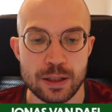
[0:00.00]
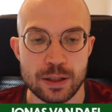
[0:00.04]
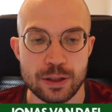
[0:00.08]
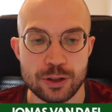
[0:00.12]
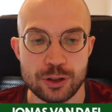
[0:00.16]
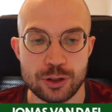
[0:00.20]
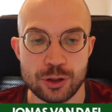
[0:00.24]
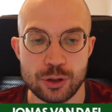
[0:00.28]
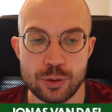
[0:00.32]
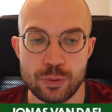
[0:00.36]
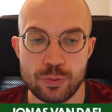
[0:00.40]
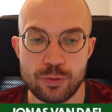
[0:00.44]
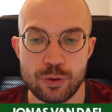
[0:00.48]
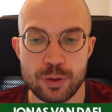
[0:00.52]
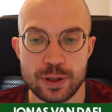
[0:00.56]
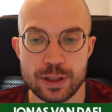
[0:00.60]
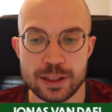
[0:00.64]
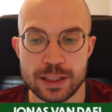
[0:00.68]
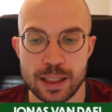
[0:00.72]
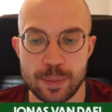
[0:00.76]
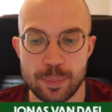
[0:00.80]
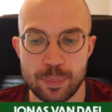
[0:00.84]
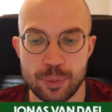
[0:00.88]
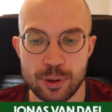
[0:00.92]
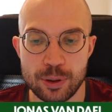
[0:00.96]
So for
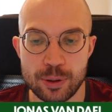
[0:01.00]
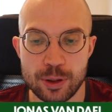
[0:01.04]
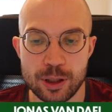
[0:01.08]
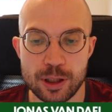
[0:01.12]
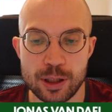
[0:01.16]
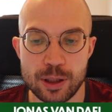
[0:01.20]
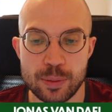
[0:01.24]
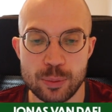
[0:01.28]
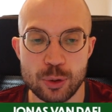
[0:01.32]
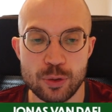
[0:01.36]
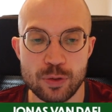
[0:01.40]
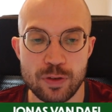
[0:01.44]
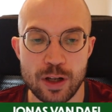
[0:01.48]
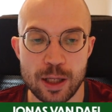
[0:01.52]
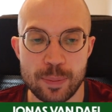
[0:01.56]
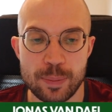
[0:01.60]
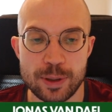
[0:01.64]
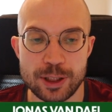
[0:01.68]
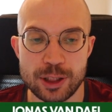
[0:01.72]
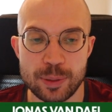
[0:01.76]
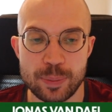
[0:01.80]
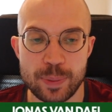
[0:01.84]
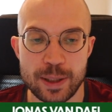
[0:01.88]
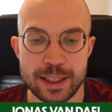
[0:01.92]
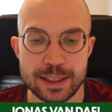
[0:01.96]
example, a move like
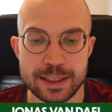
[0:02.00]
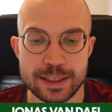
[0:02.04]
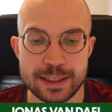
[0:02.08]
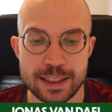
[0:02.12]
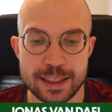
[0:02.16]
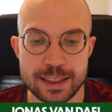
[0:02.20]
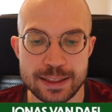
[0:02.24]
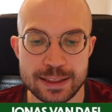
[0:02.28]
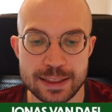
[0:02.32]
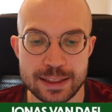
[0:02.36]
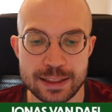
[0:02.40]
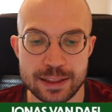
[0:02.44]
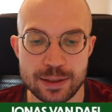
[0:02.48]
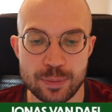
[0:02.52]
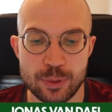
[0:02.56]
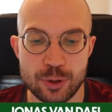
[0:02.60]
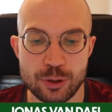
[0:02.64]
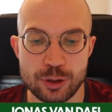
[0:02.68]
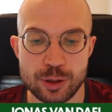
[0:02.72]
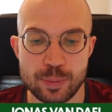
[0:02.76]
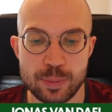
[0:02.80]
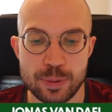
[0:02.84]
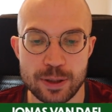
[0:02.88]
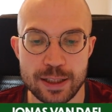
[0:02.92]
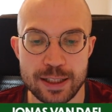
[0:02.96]
bishop a6 is the
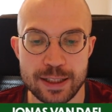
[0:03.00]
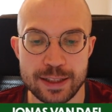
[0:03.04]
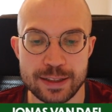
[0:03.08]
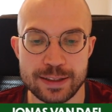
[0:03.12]
most played,